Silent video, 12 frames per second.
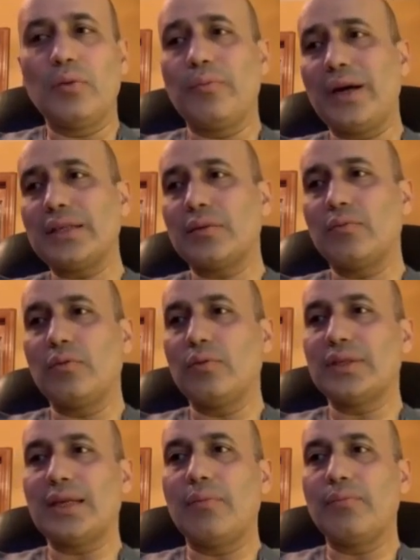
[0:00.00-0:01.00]
possible with
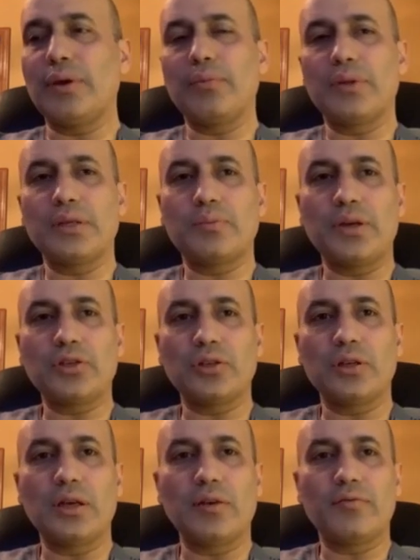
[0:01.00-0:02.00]
some people,
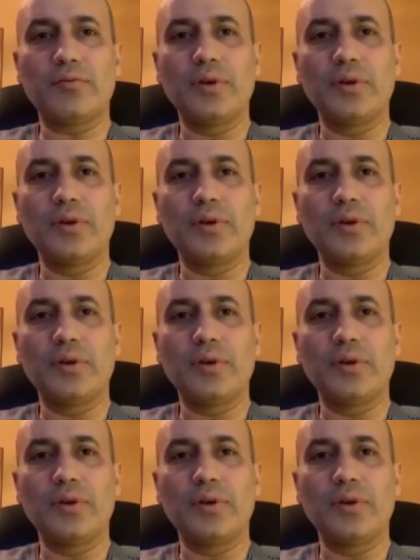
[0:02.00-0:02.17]
especially if